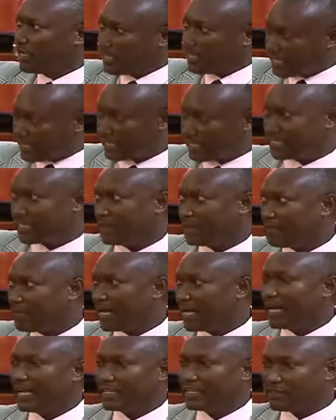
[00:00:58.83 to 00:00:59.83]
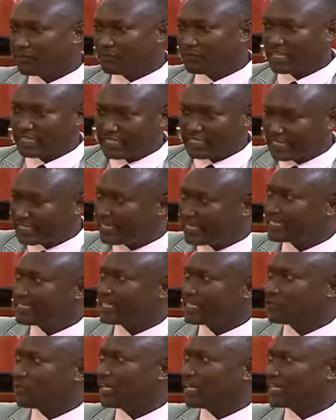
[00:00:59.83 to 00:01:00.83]
in the chamber and if
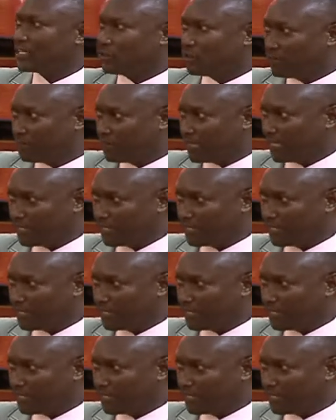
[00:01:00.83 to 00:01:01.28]
designated where they will